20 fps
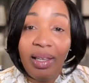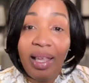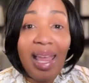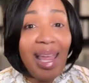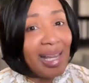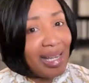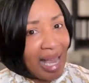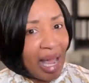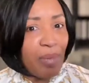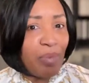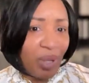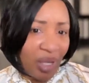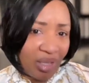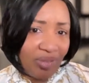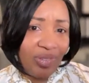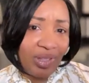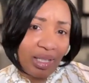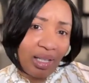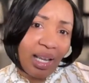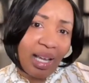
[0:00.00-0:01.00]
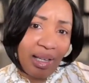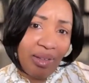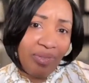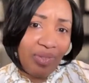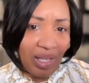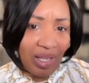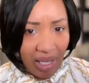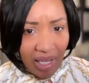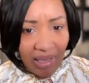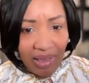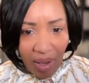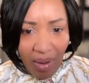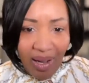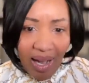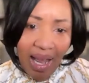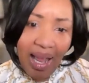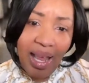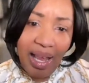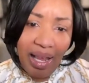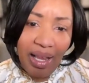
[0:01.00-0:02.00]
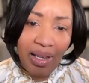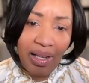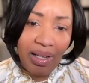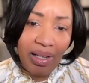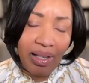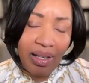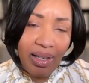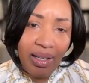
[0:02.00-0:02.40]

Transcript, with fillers: in that perfect life that I thought I had.